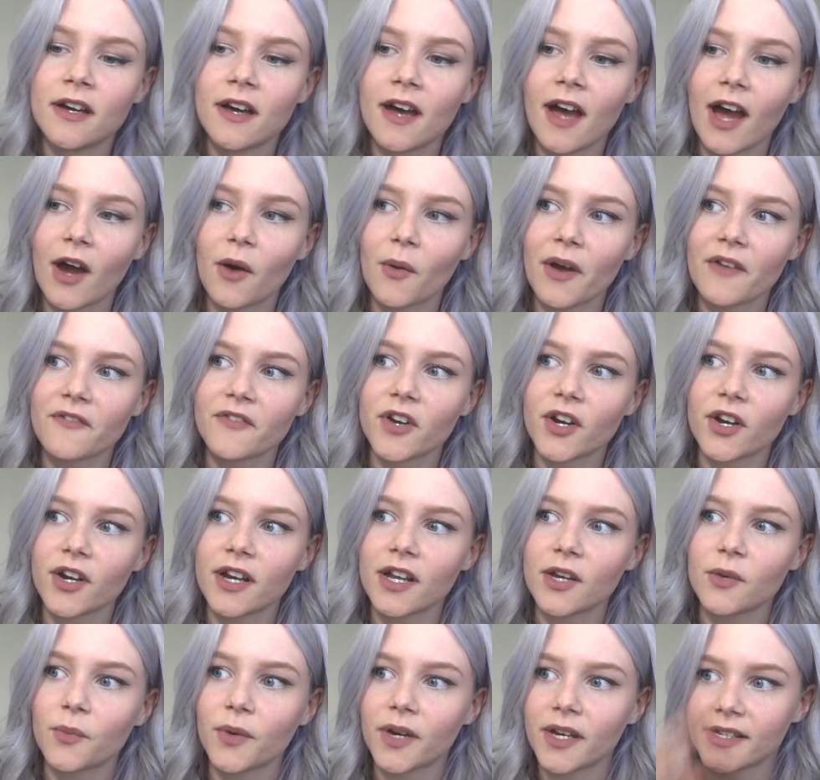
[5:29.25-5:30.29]
However,
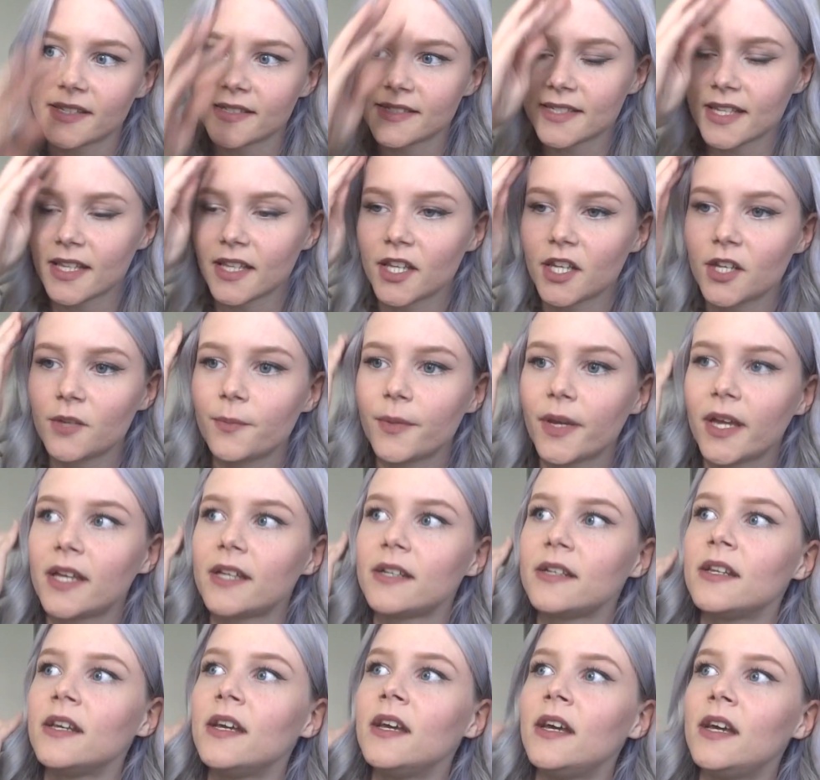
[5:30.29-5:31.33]
it was a little
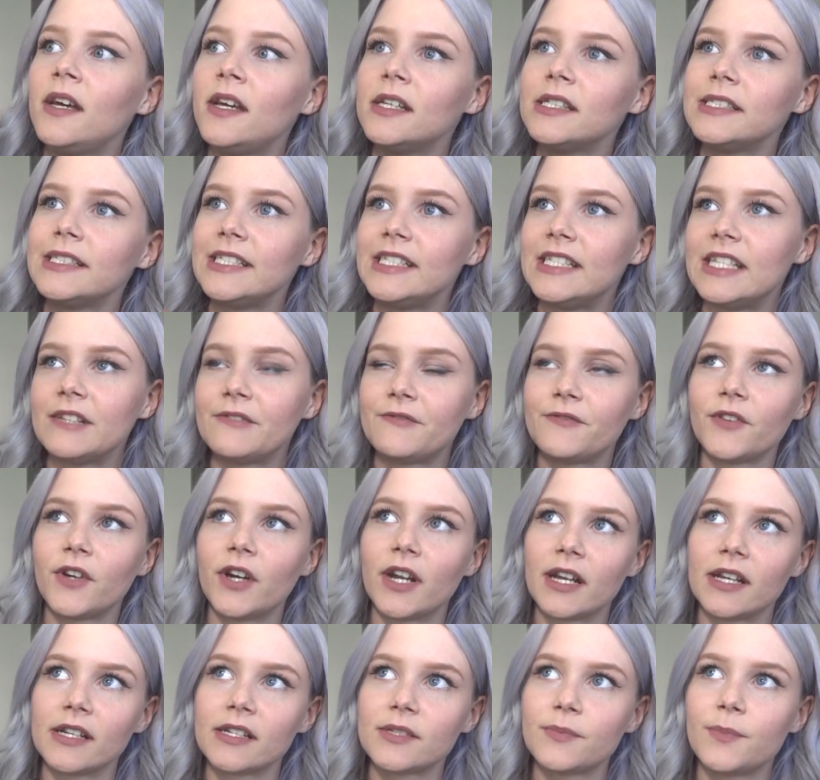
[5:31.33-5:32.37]
bit
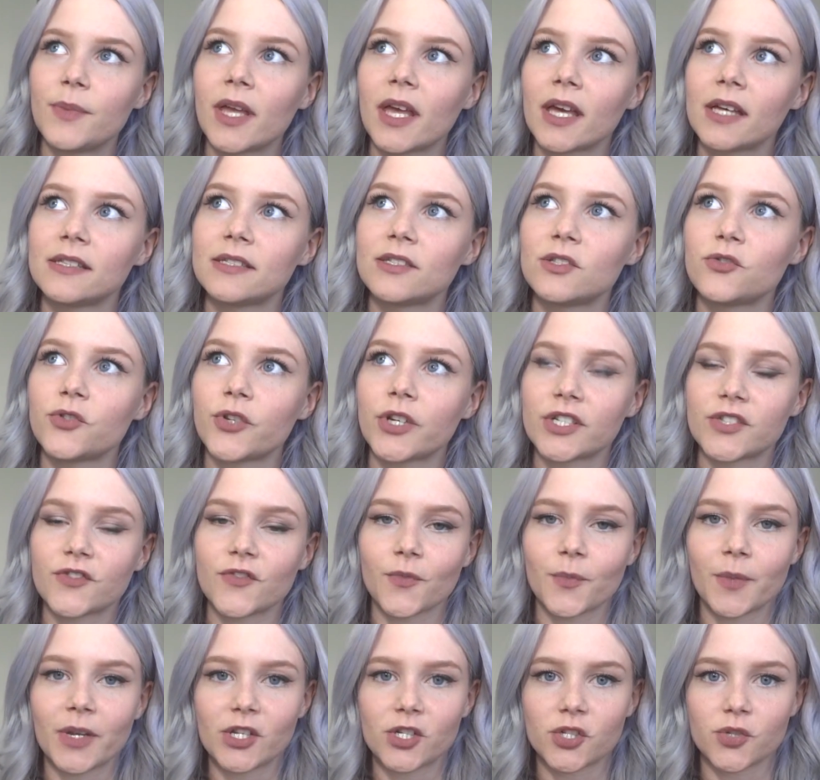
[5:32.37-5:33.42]
different because the
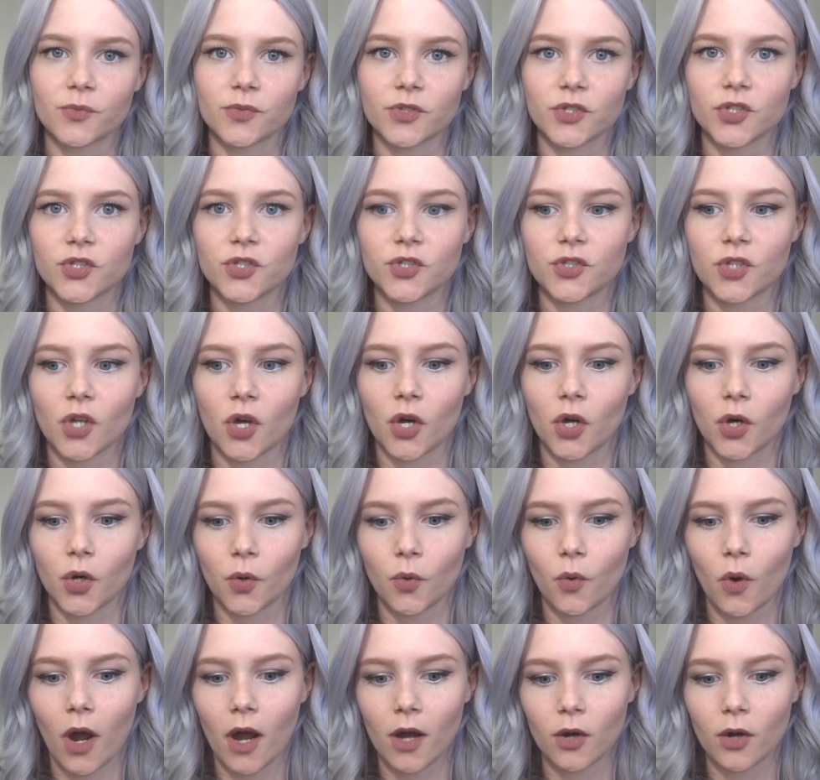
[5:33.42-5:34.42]
transformation was so